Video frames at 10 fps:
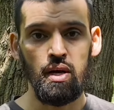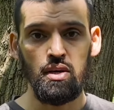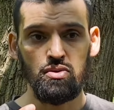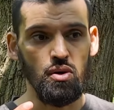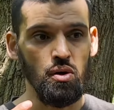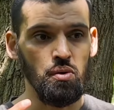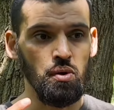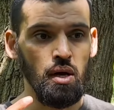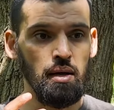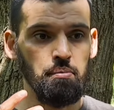So
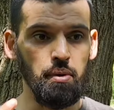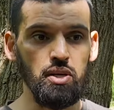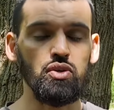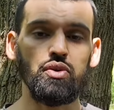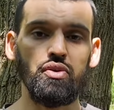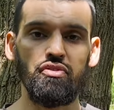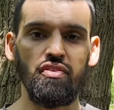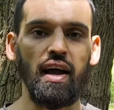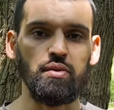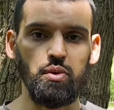make sure you
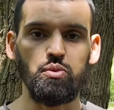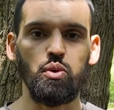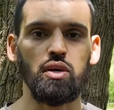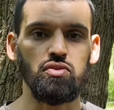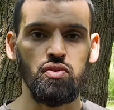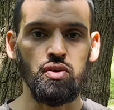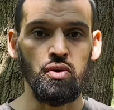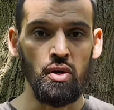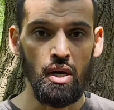find what works for you.